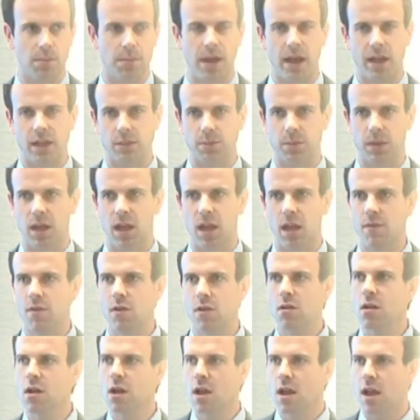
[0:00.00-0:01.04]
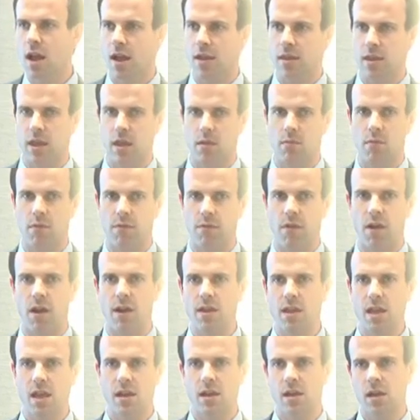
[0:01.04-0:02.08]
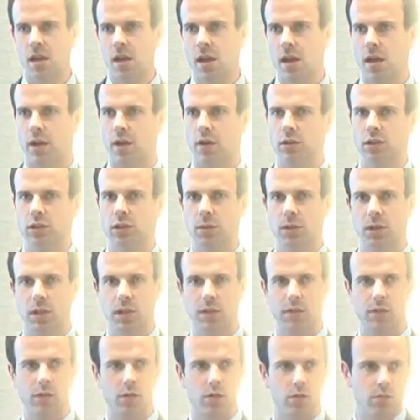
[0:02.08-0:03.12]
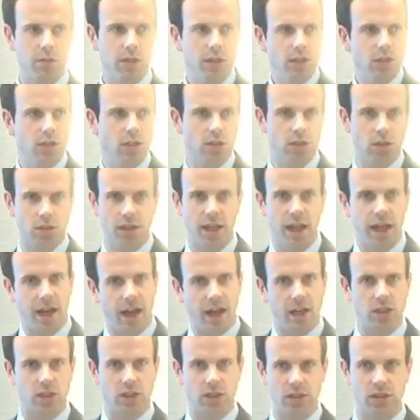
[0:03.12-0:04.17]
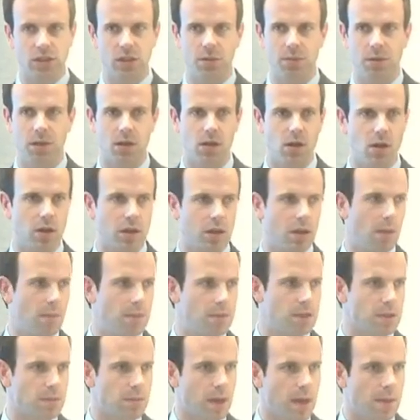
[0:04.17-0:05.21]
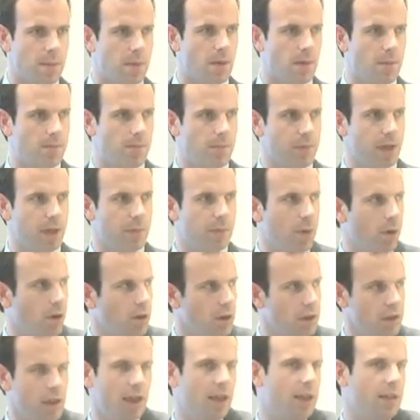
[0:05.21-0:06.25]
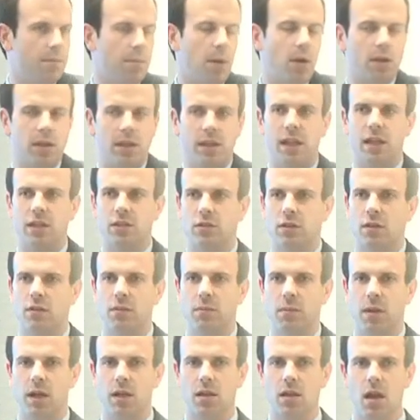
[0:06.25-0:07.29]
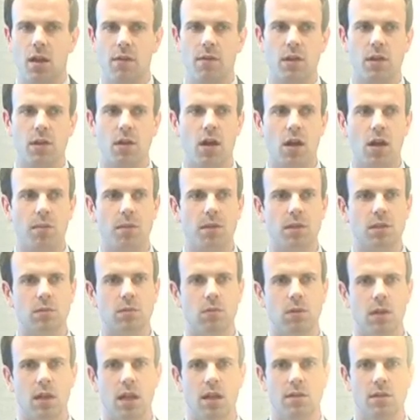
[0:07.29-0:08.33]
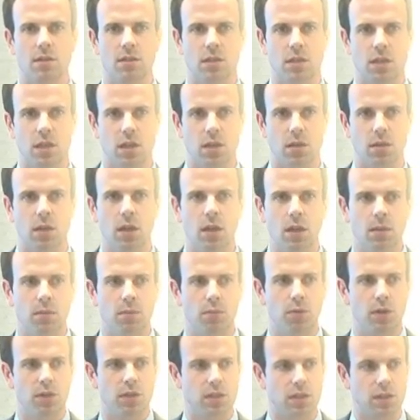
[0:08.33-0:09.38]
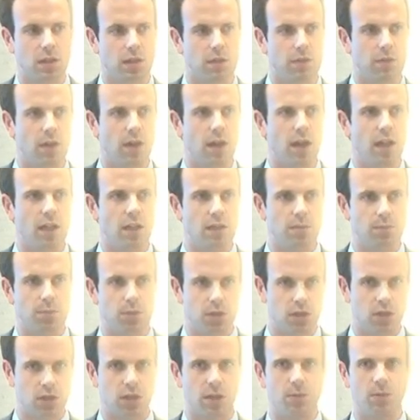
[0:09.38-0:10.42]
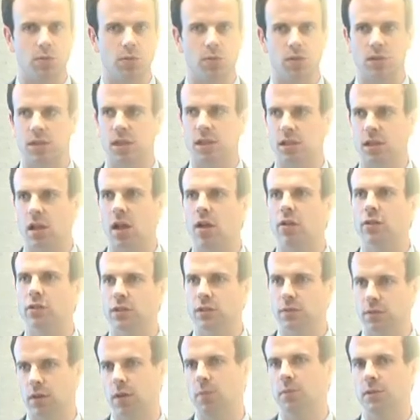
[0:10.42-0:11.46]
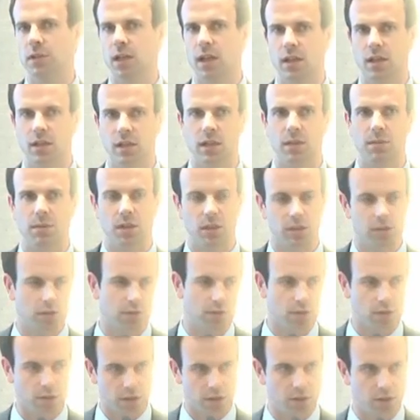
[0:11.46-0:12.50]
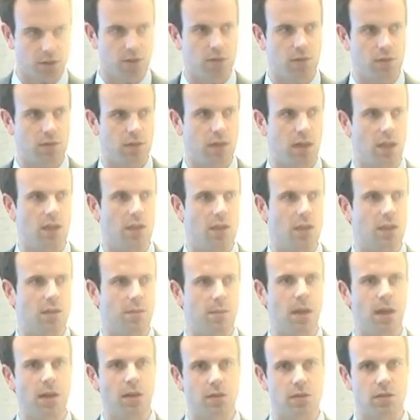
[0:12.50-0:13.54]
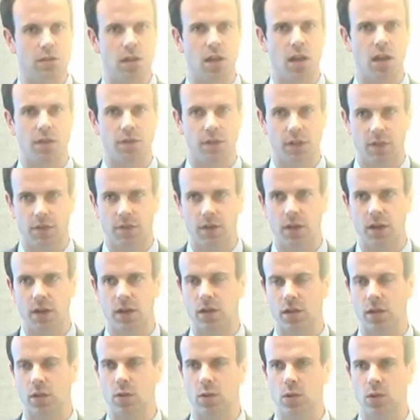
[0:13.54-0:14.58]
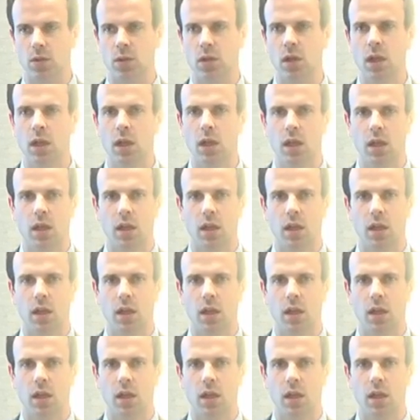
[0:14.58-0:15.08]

impacts behavior, and then refine that. And ultimately, if you're a researcher, that actually is going to be an all-encompassing paper. And partly that's driven by a lot of economists who are now sitting, bridging the divides, particularly between technology firms and academia. So if you look at Susan Athey at Microsoft, Halvarian at Google,